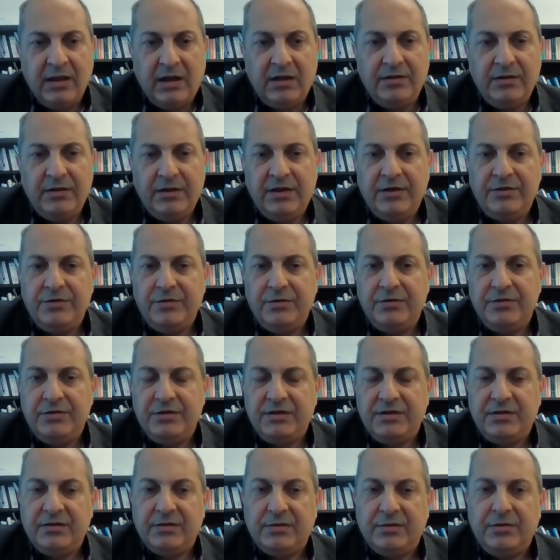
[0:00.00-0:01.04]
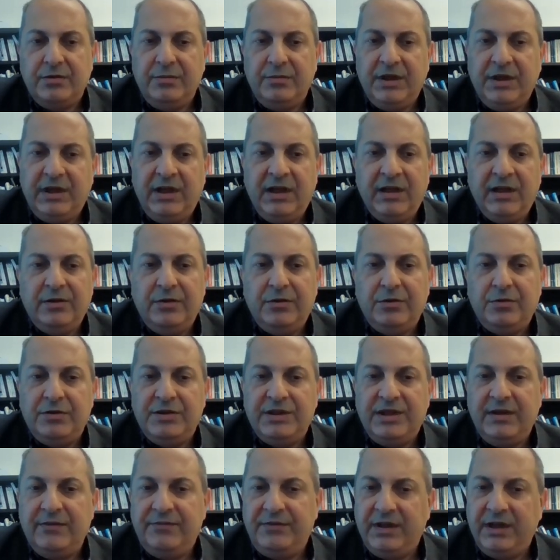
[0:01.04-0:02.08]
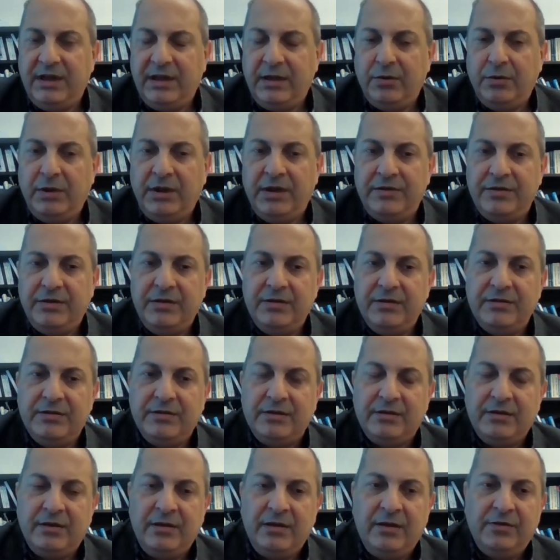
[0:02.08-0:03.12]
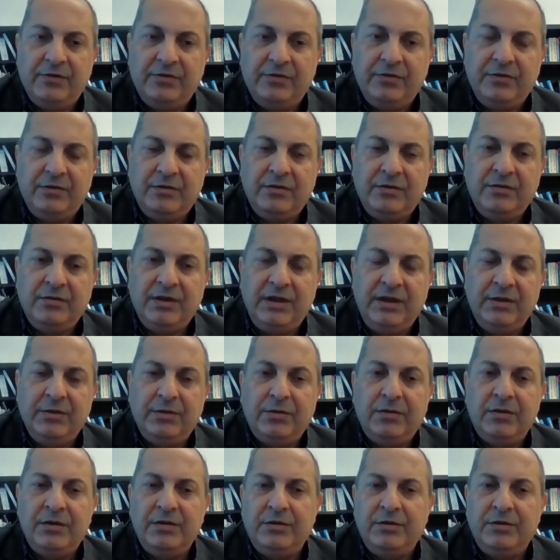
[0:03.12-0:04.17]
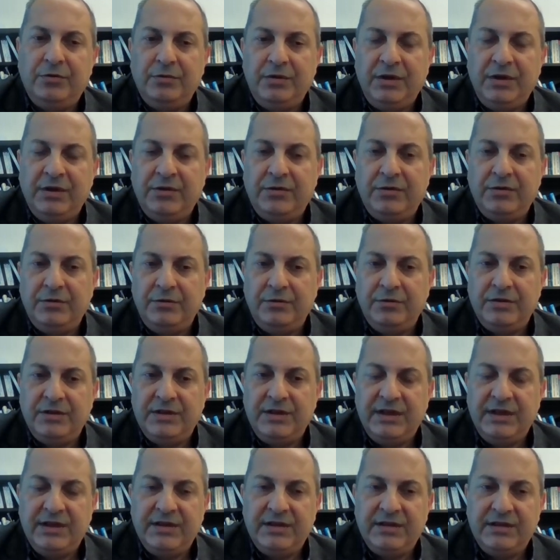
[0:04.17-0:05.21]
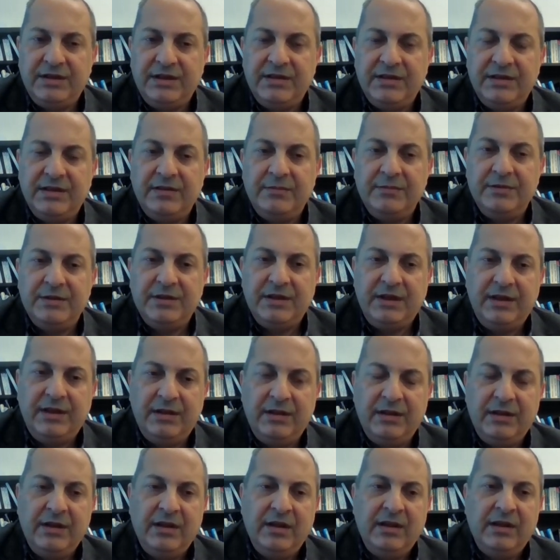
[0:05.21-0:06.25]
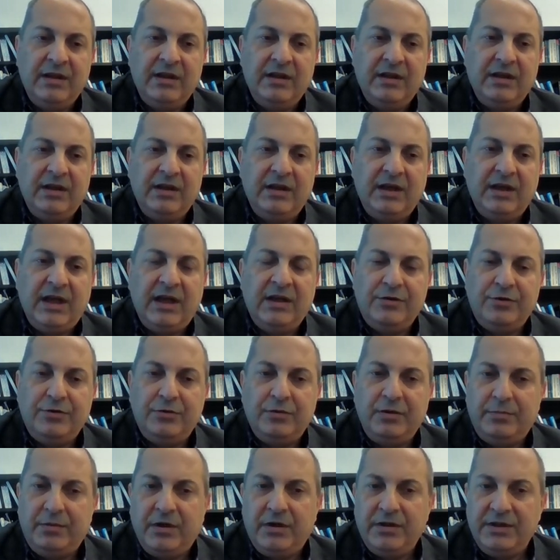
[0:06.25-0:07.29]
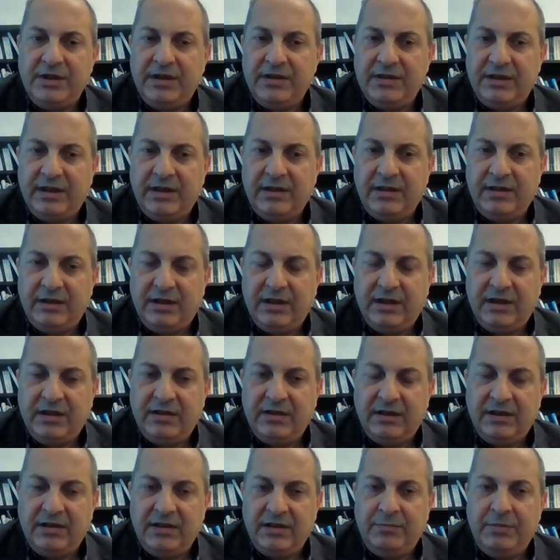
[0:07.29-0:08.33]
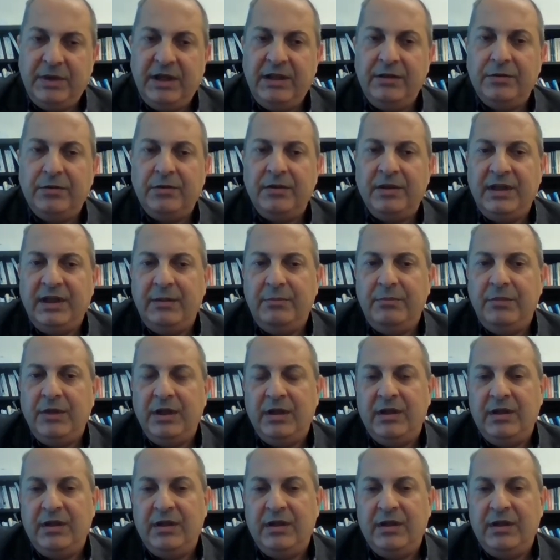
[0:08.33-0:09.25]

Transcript: Other issues could be related to safety regulations. So in order to introduce these systems in actual projects and depend on them,